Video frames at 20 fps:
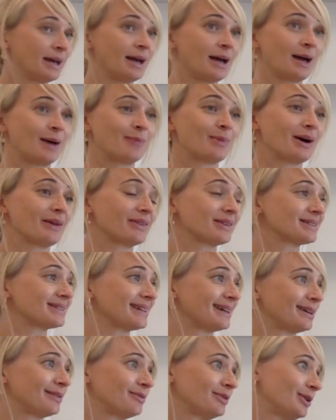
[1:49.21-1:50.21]
others
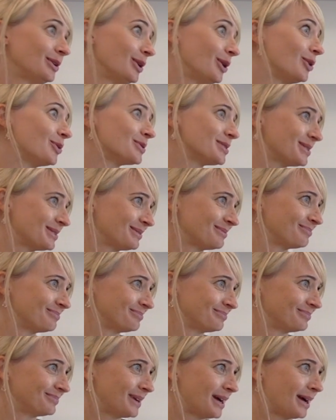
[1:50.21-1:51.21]
have a
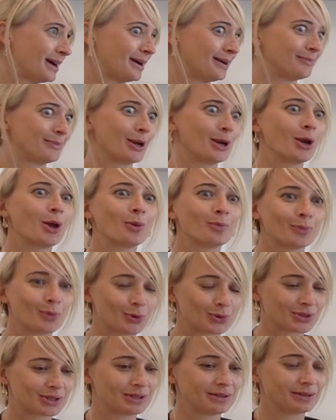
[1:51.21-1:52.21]
lot
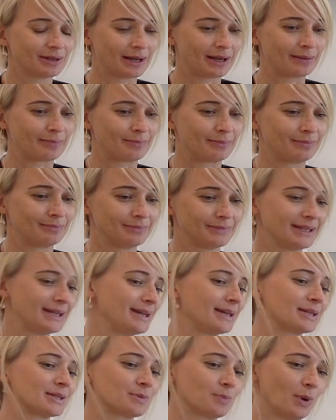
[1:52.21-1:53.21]
more
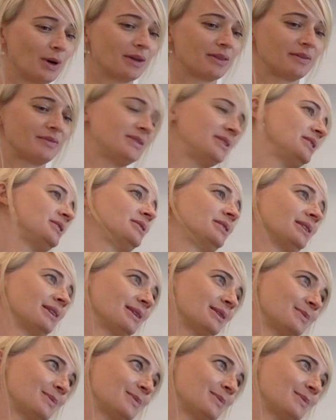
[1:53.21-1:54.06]
years worth of teaching experience.